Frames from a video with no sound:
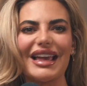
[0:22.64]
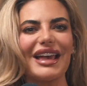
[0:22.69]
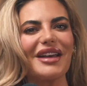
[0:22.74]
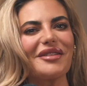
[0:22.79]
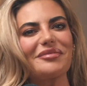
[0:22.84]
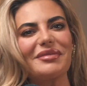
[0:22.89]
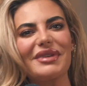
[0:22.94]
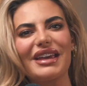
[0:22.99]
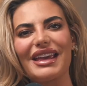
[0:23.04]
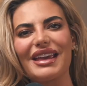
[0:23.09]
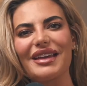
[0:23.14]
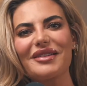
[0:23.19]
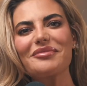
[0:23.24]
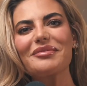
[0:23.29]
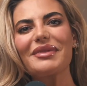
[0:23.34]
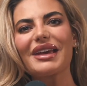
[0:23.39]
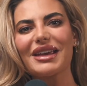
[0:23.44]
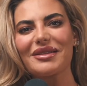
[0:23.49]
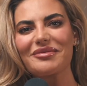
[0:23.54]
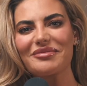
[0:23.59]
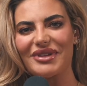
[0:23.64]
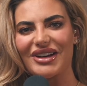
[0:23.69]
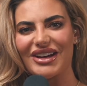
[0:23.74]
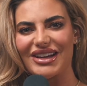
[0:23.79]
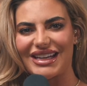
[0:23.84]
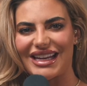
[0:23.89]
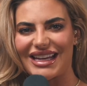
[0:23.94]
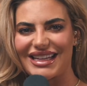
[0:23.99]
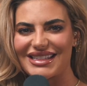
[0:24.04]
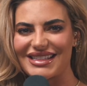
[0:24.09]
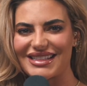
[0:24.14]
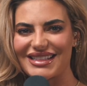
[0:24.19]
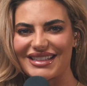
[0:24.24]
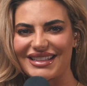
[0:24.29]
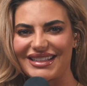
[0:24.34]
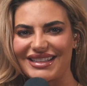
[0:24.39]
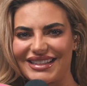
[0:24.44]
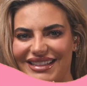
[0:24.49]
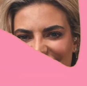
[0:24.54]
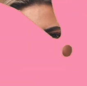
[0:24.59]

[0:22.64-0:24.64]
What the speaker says: And me, Megan Button Hansen.